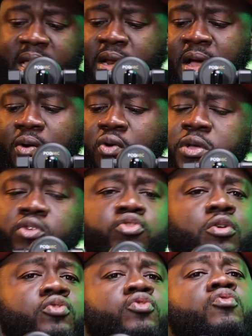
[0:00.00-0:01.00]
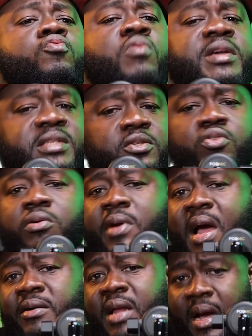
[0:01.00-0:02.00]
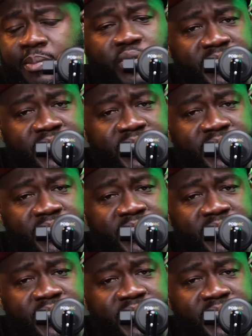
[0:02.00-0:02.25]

And I introduced Kwesi to ground up,